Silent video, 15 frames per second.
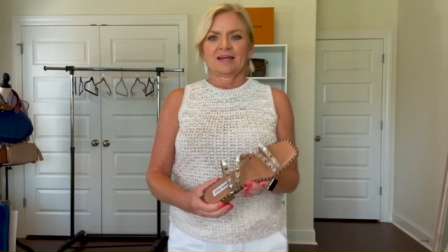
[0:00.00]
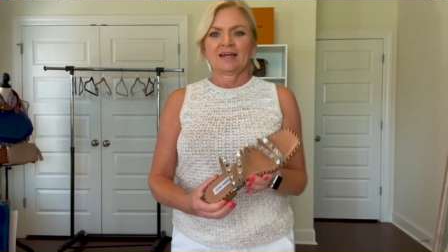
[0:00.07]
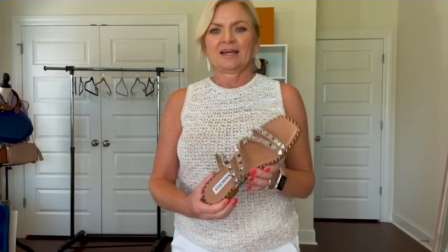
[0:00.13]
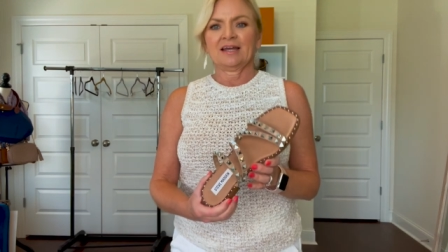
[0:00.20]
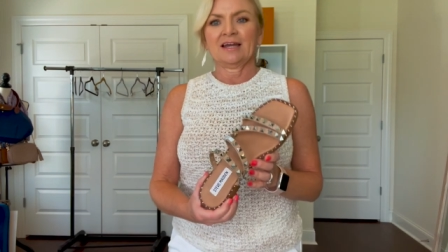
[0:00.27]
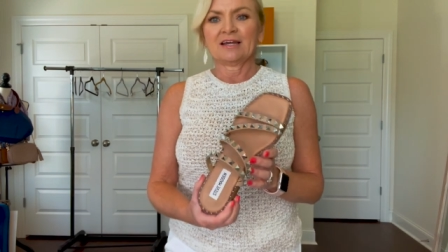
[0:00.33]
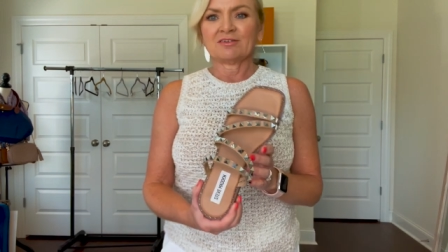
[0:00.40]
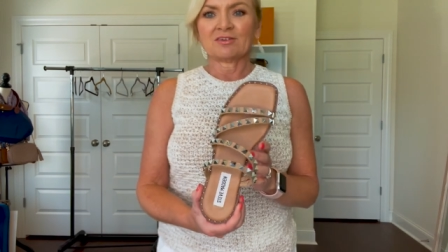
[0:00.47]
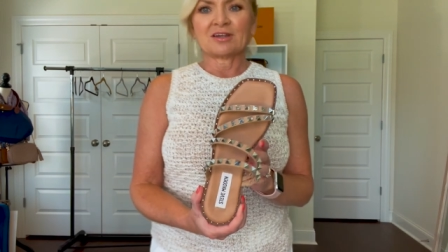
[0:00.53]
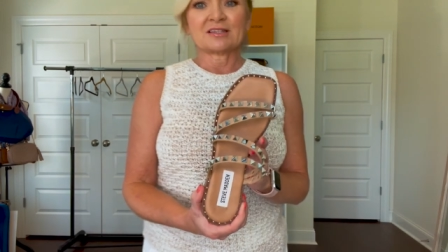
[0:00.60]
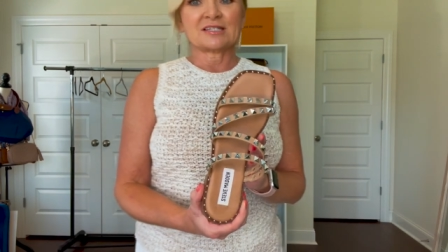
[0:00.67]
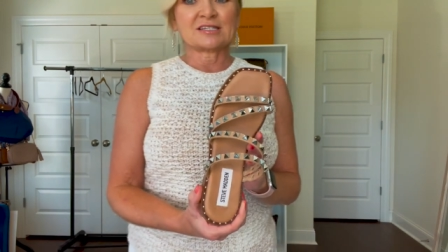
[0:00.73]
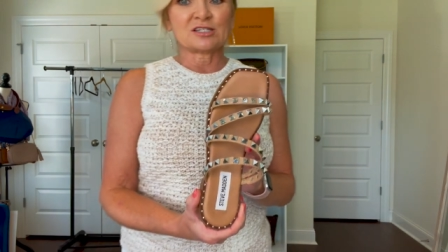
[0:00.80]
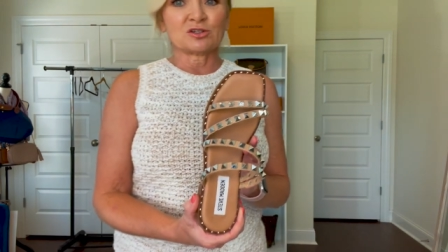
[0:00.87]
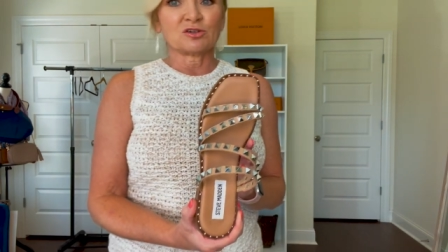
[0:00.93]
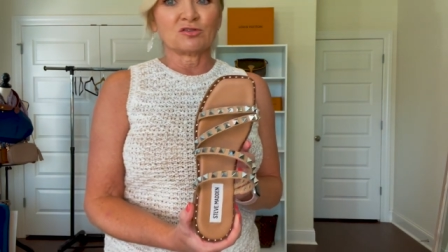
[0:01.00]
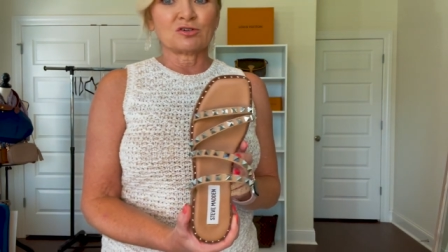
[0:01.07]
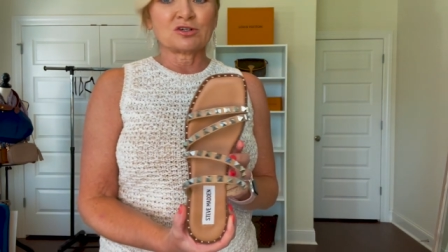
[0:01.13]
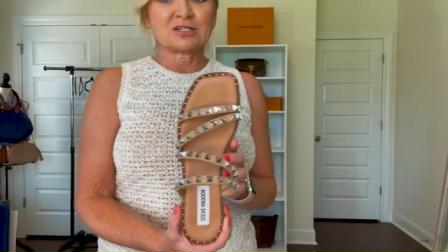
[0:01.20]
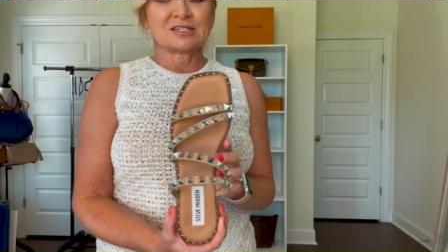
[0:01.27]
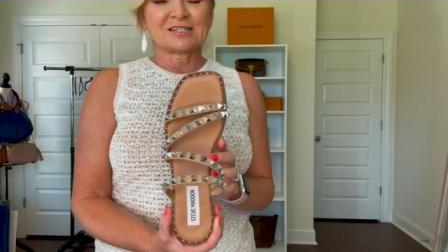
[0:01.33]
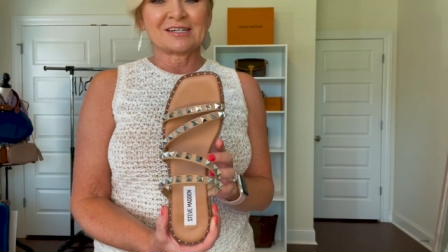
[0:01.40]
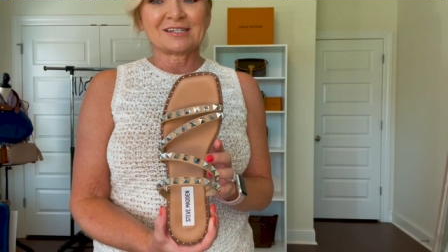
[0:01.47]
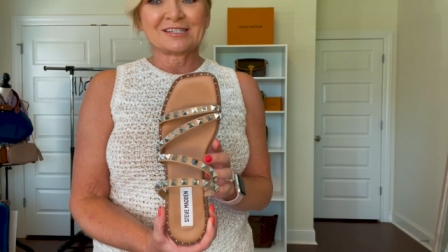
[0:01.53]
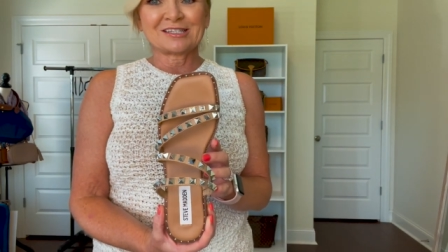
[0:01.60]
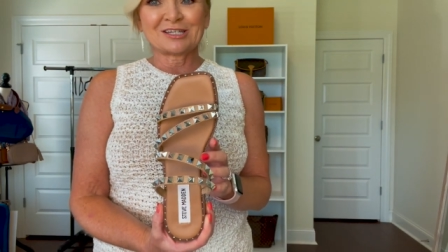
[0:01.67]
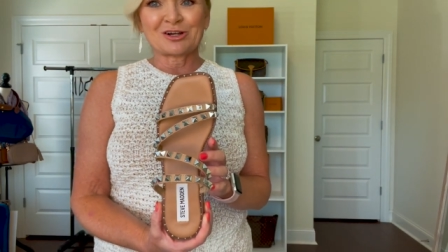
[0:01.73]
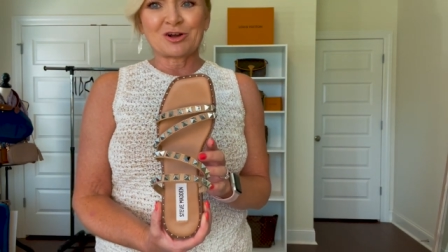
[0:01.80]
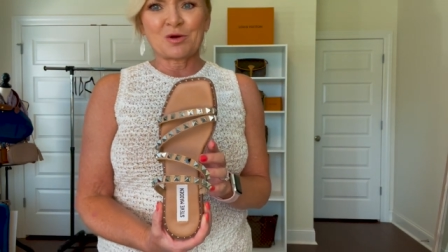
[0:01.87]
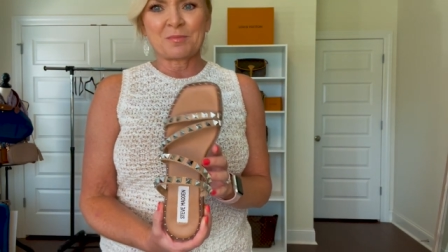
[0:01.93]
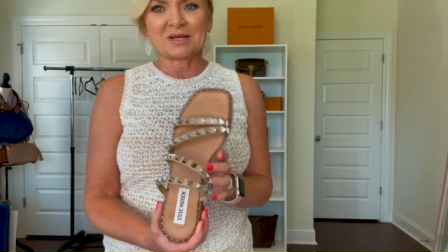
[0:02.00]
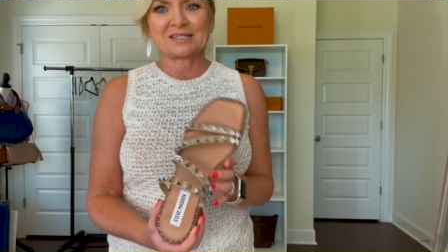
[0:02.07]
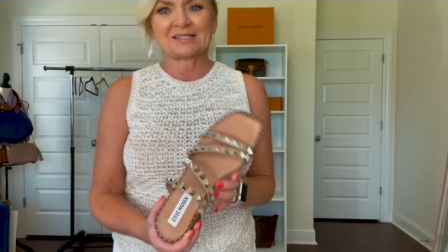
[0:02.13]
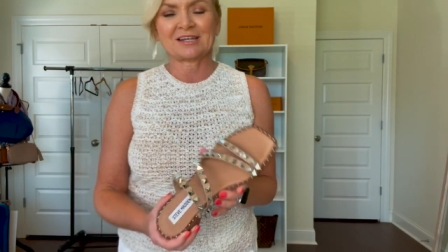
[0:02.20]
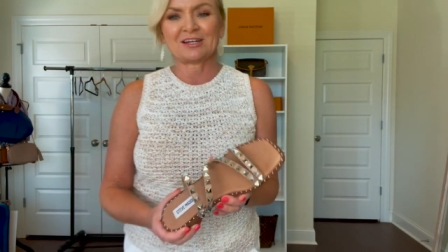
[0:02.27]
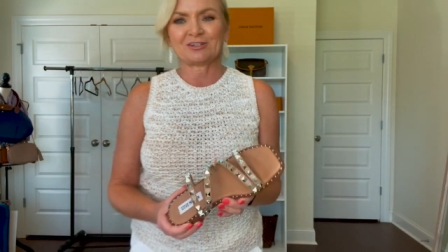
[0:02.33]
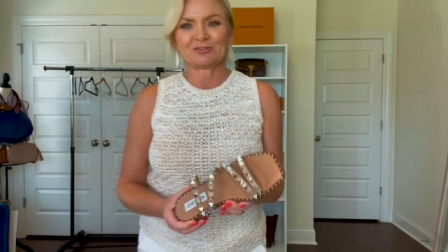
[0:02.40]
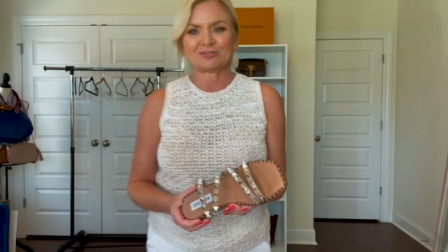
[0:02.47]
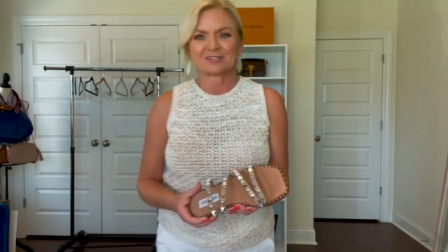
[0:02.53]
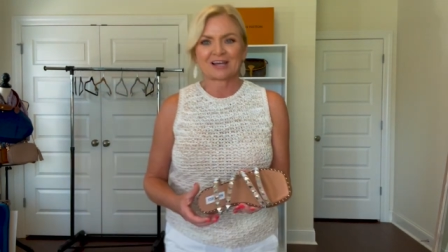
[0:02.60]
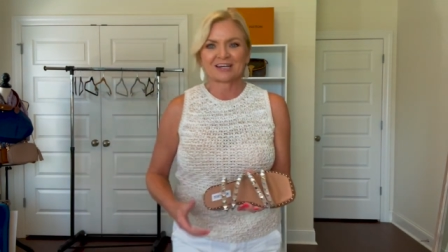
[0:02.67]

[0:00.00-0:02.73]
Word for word: and I got the silver studs there on my sandals.